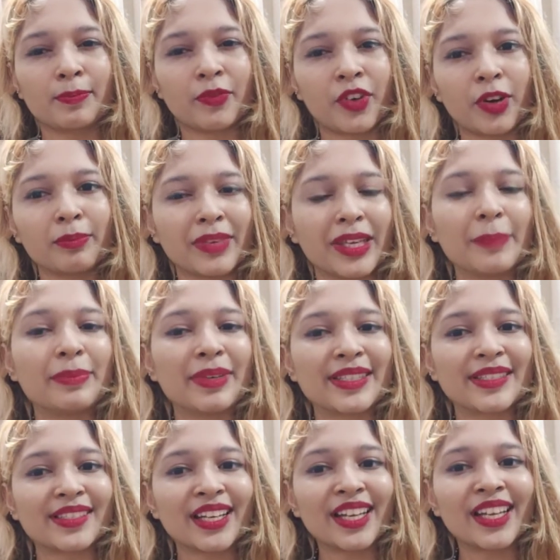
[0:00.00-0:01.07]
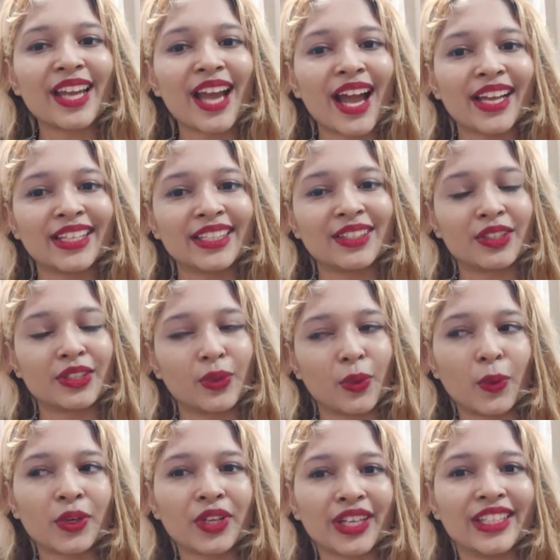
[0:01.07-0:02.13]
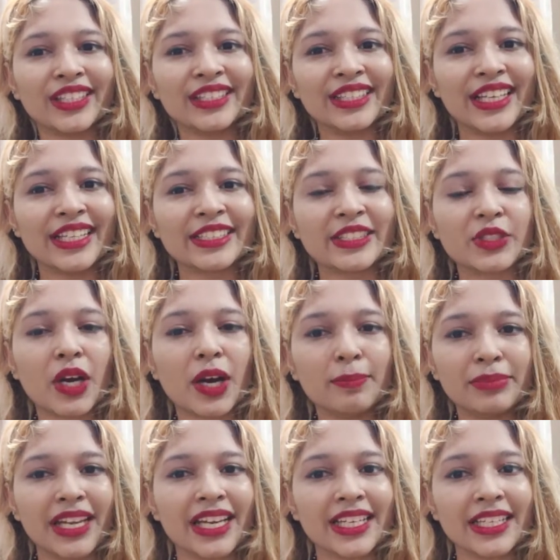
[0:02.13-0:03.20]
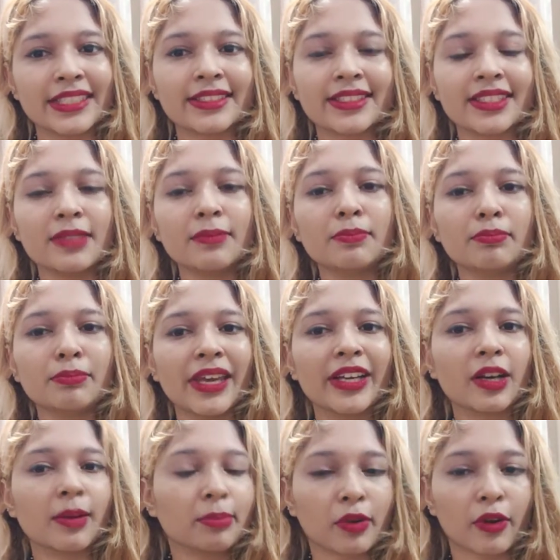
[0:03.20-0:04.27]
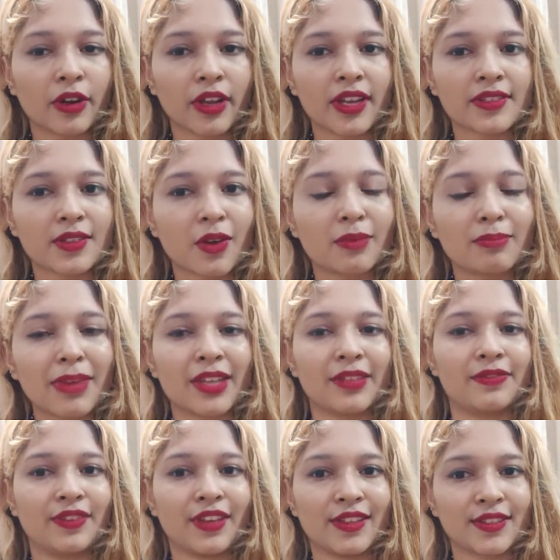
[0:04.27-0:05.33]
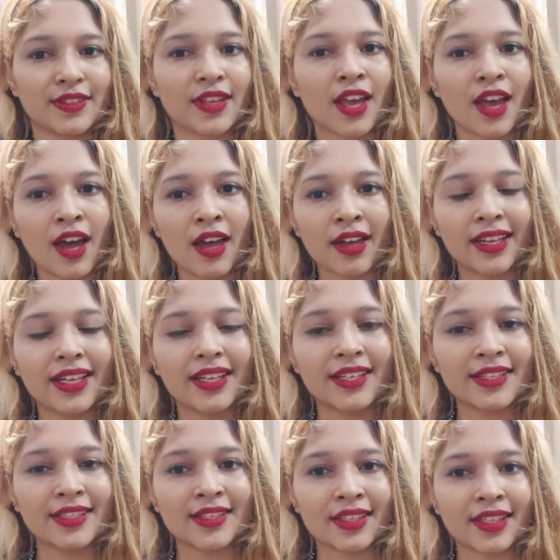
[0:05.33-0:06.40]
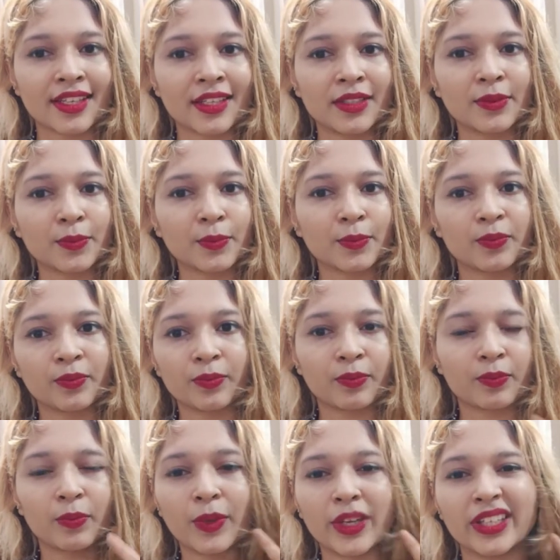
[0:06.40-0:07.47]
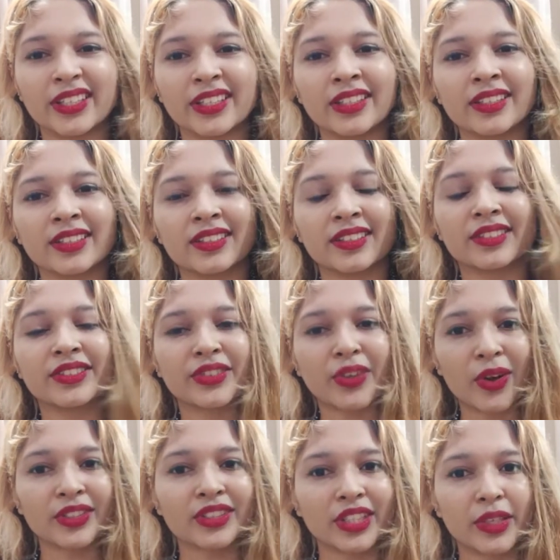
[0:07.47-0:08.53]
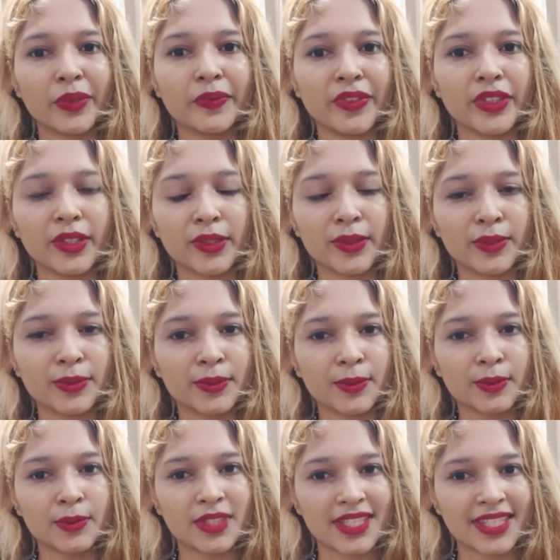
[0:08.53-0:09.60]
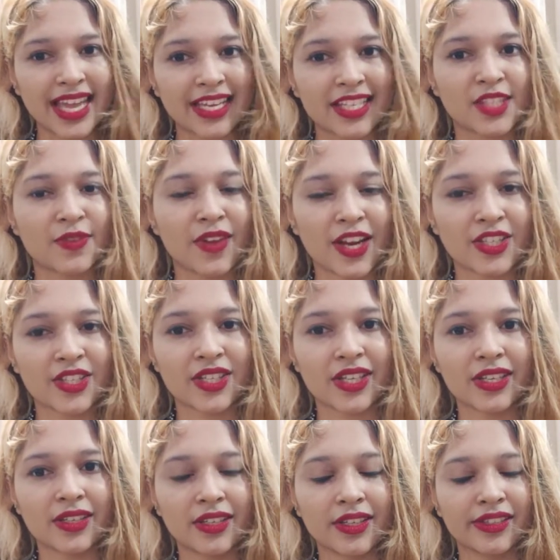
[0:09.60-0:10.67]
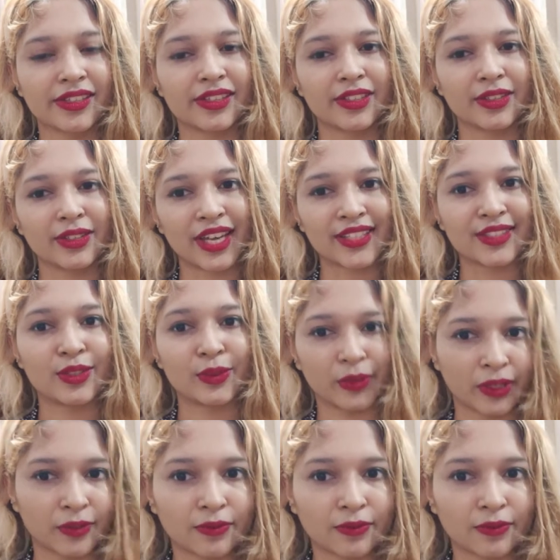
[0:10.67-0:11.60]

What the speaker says: for me personally, I don't really like to apply cheap makeup products on my face, because it will not give you the satisfaction you guys looking